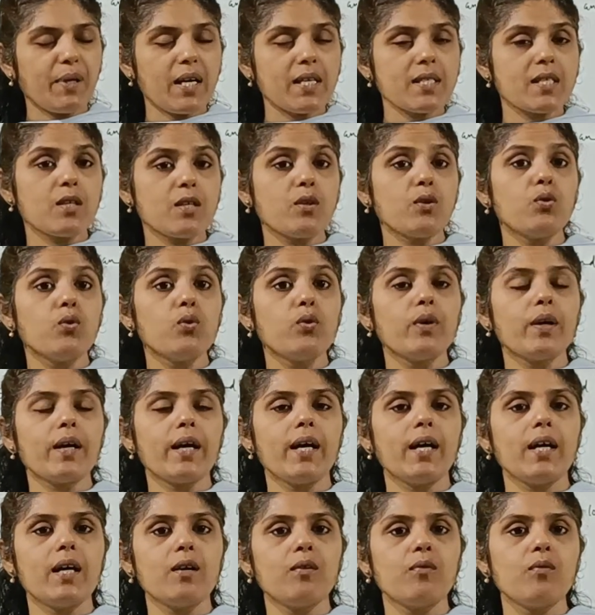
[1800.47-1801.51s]
person who
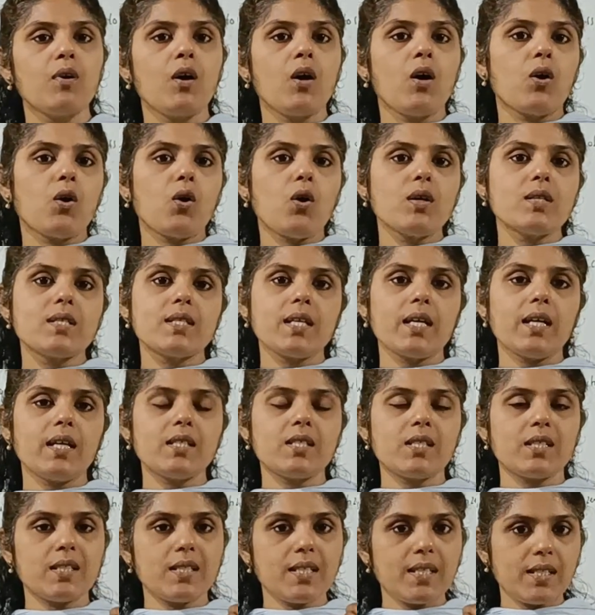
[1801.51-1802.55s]
got
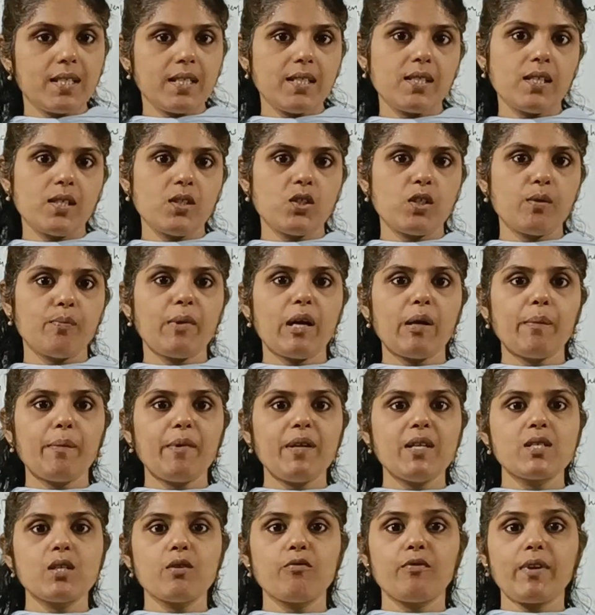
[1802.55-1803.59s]
such citizenship by
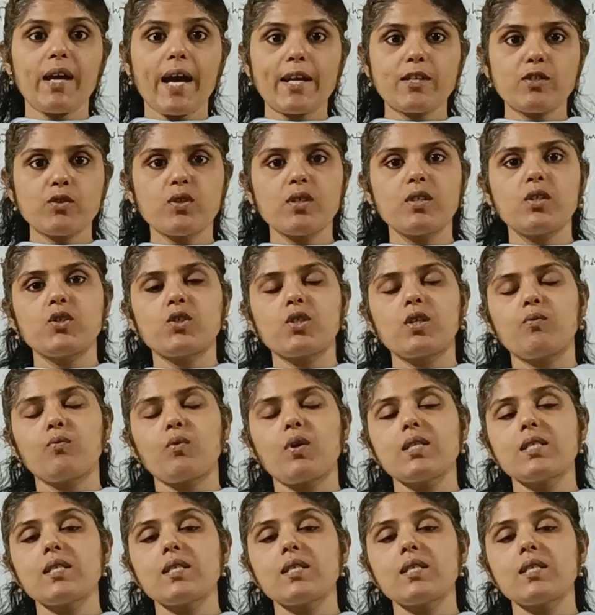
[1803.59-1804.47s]
means of naturalization